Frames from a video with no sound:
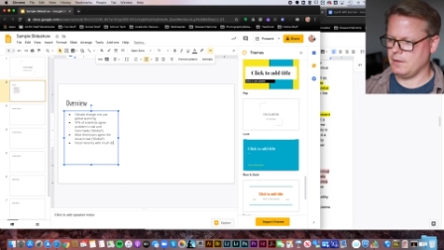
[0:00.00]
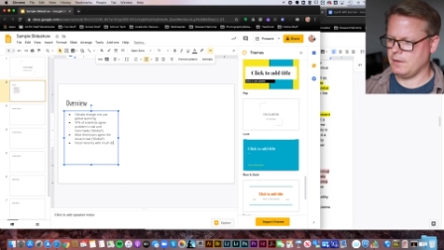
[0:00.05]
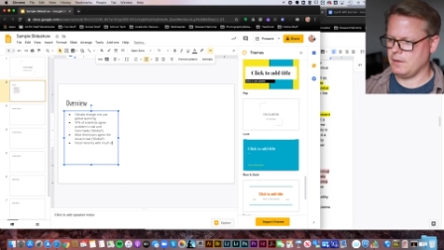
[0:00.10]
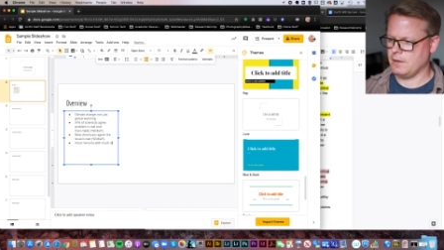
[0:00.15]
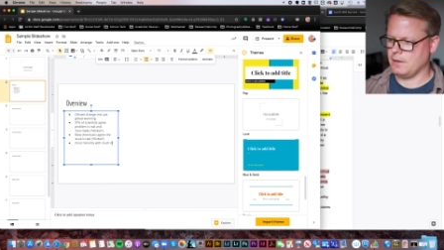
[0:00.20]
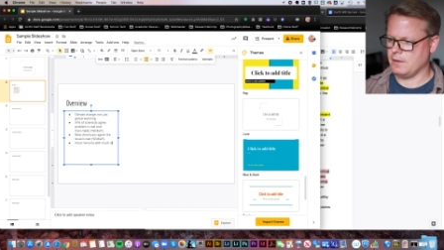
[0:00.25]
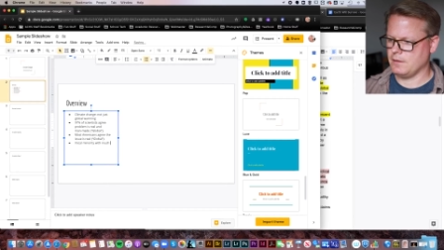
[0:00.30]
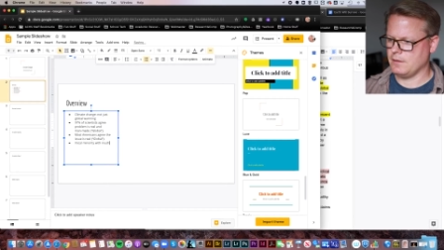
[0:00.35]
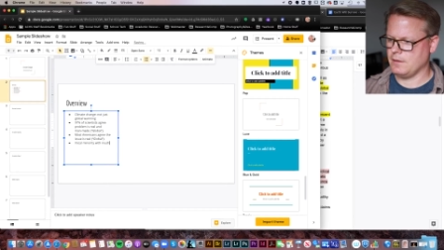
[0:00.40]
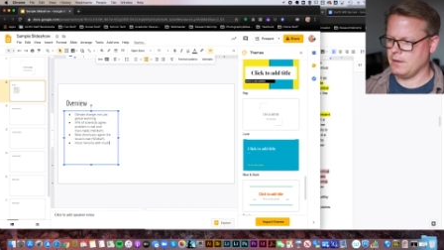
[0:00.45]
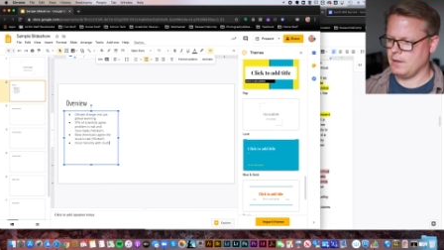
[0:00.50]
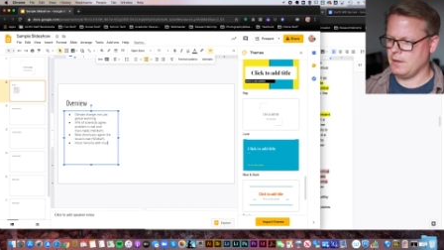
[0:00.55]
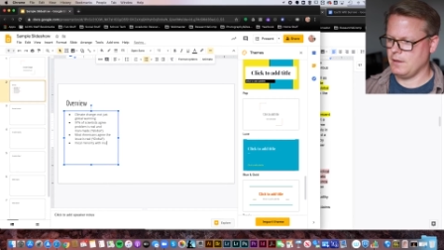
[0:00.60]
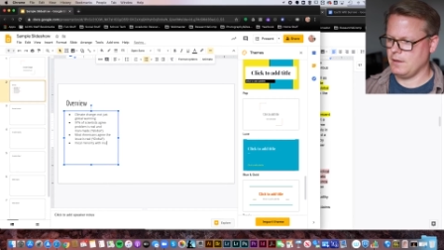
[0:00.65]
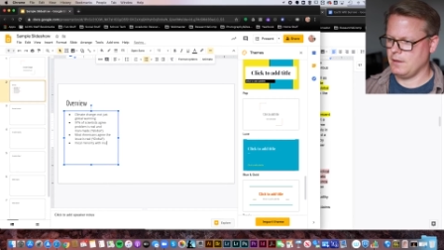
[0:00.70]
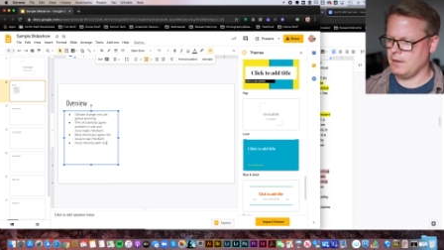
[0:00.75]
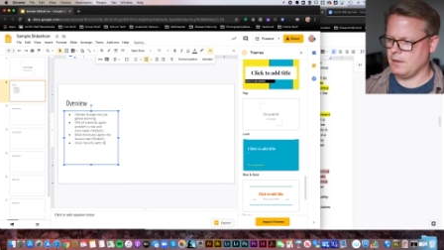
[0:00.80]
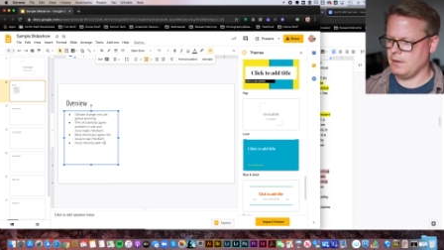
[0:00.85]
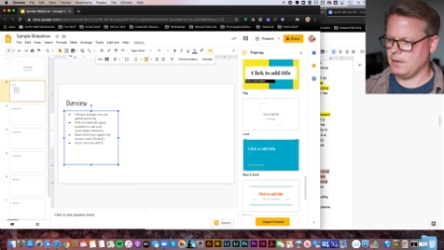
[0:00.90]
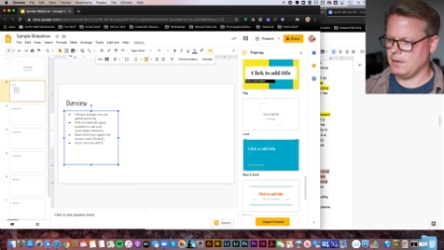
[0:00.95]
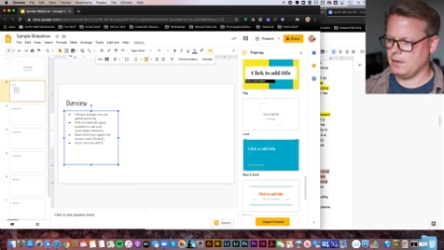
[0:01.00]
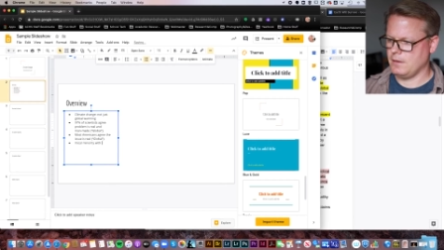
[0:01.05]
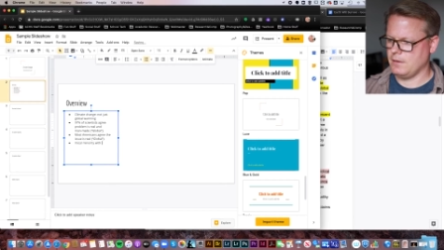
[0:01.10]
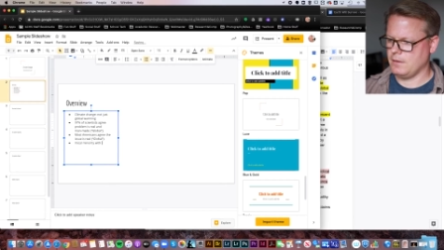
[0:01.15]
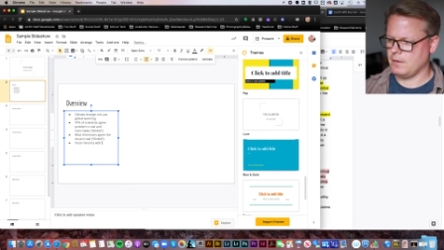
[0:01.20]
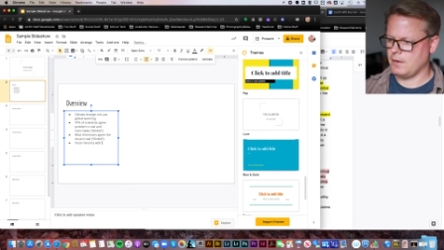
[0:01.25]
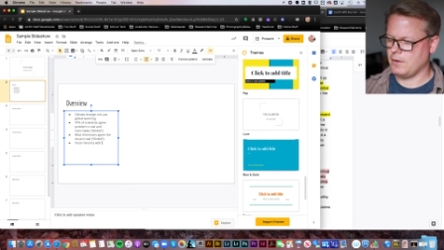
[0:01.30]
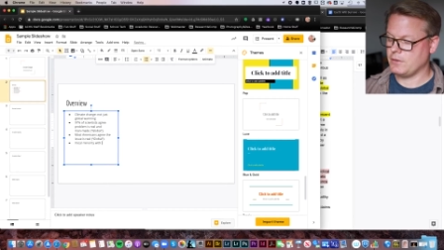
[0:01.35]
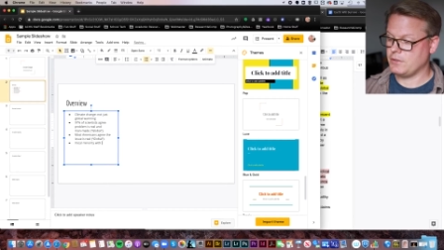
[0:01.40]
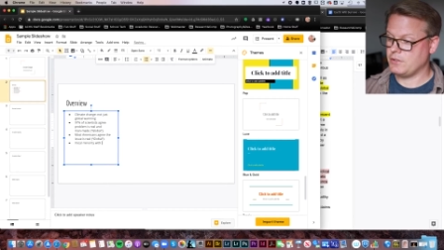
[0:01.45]
no.
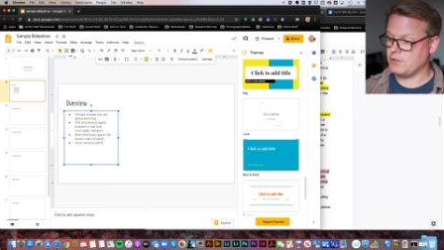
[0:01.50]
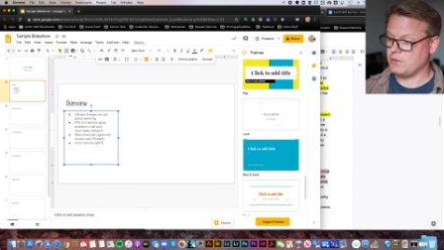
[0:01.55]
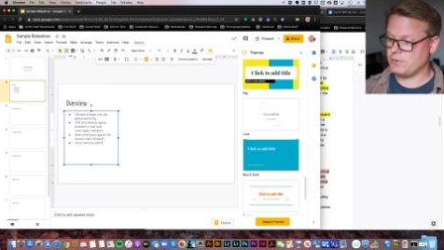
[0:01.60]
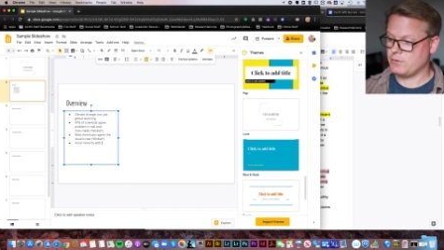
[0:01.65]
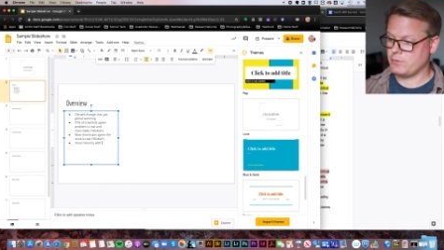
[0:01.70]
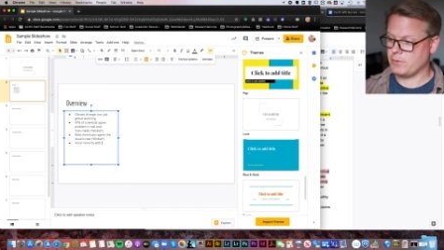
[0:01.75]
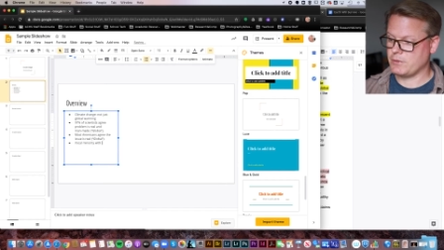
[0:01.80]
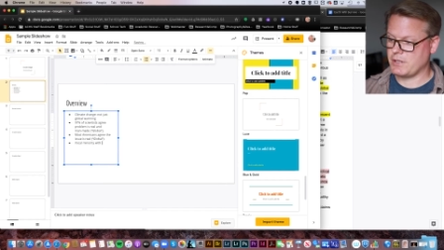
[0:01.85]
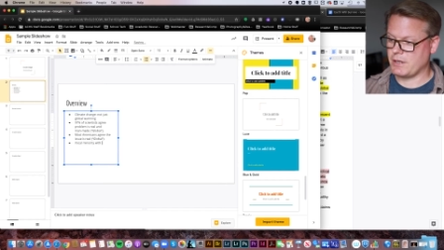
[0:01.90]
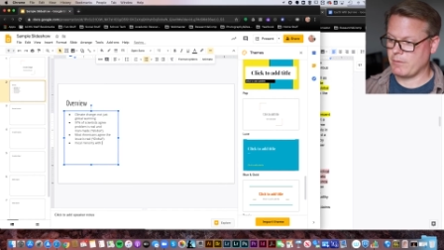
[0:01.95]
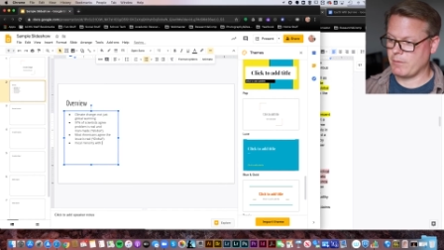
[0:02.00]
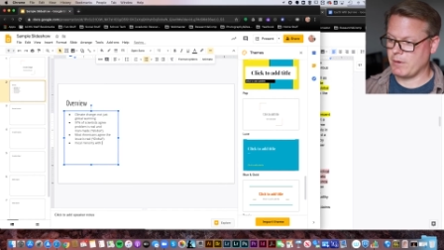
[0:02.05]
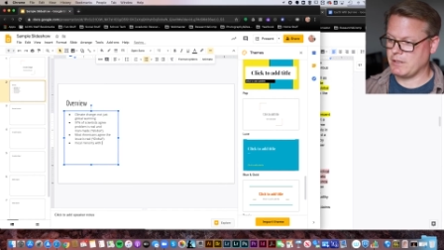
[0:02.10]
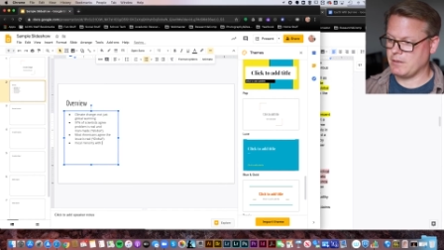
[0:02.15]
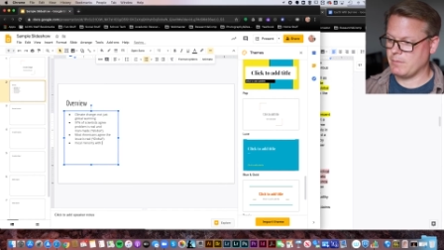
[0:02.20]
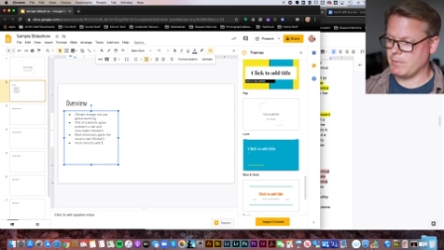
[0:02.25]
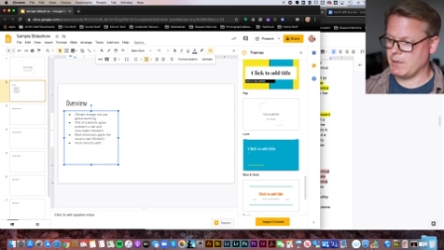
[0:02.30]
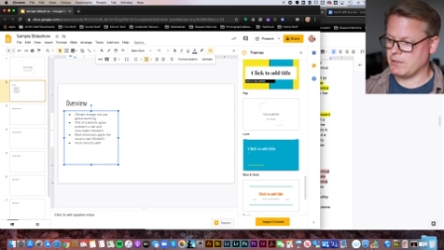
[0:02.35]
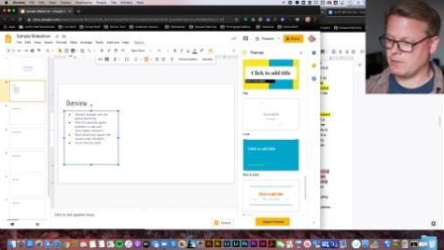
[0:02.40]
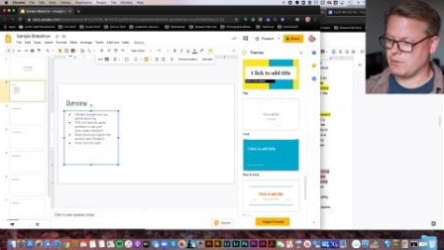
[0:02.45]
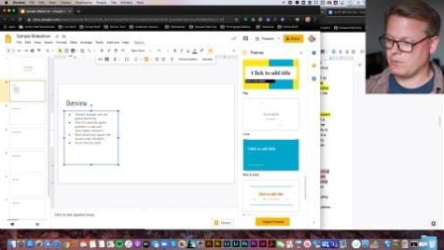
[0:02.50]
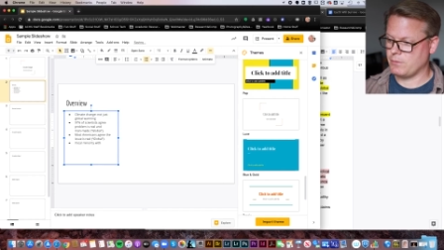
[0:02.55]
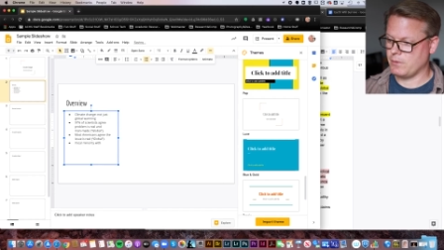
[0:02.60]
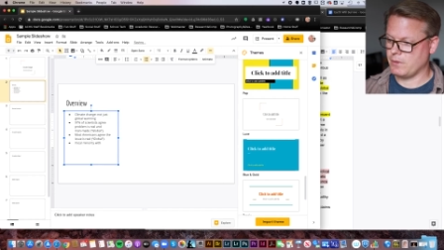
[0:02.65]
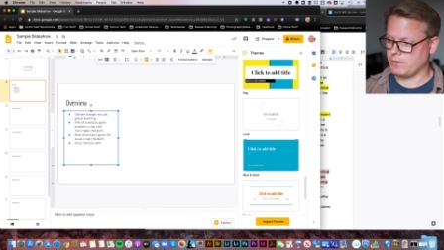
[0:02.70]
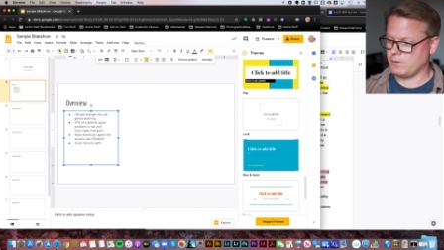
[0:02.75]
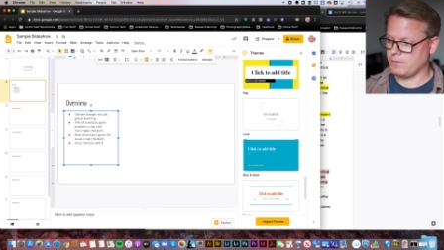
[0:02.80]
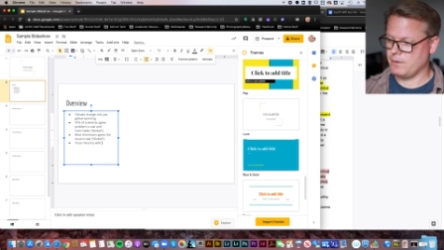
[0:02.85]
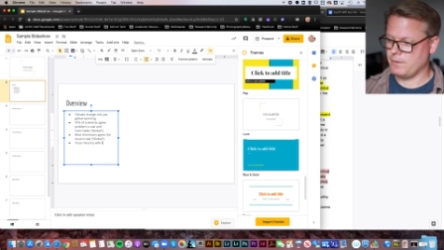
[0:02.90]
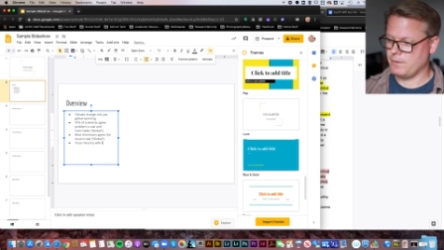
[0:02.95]
Oh, it switched that right to much. With,